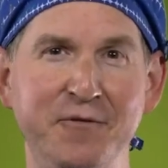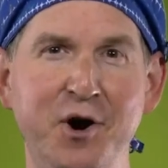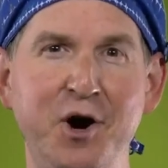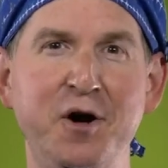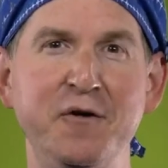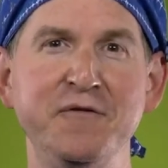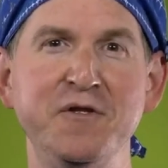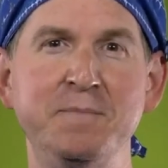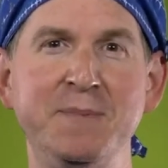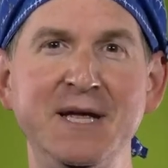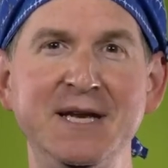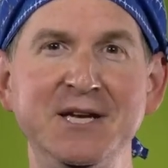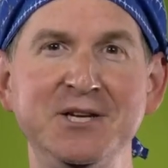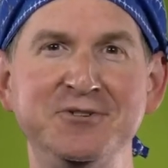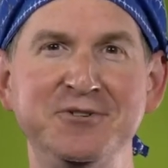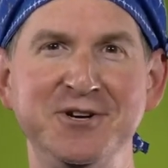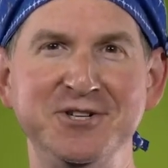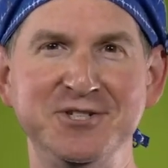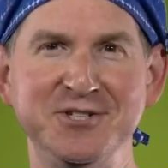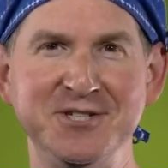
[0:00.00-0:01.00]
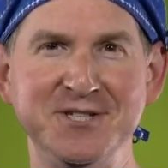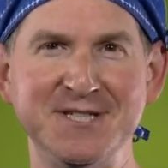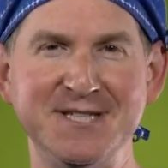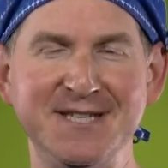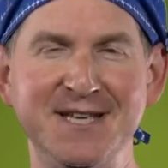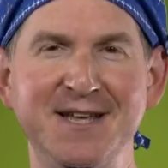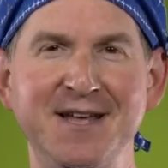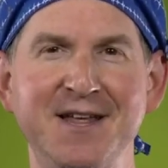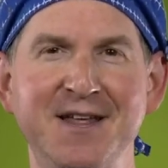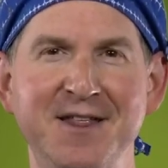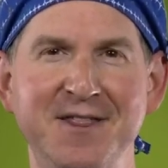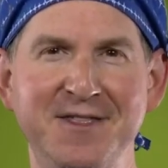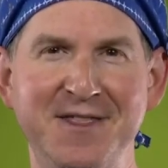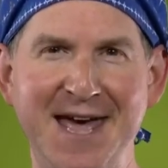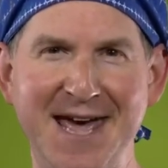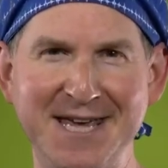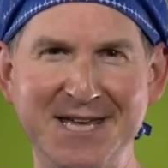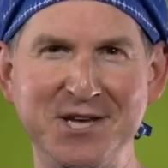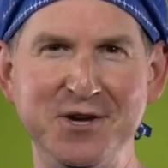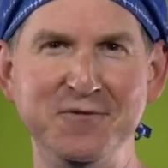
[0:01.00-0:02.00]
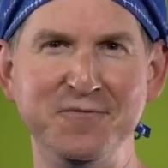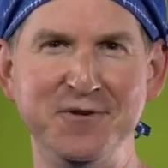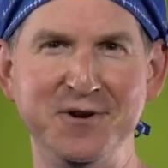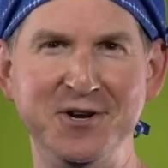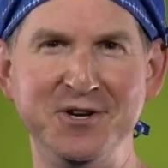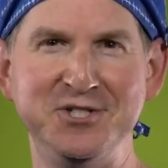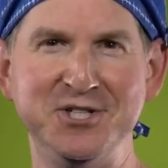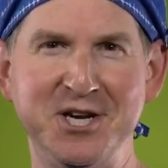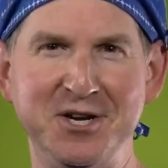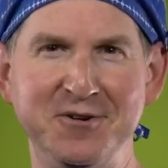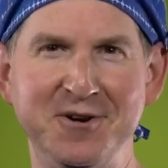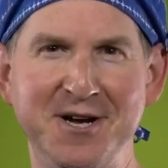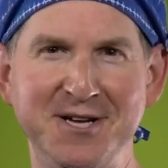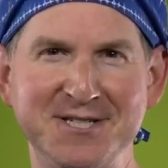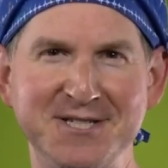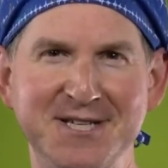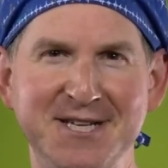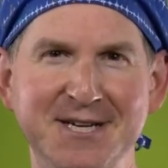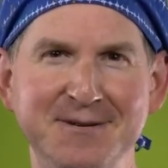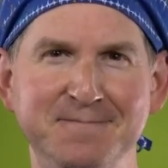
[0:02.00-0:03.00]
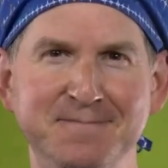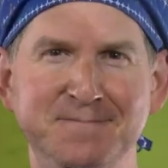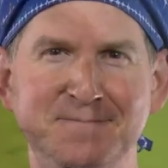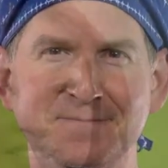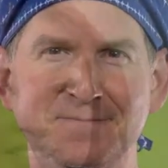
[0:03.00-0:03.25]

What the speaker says: of all of the pediatricians, thank you for your generosity.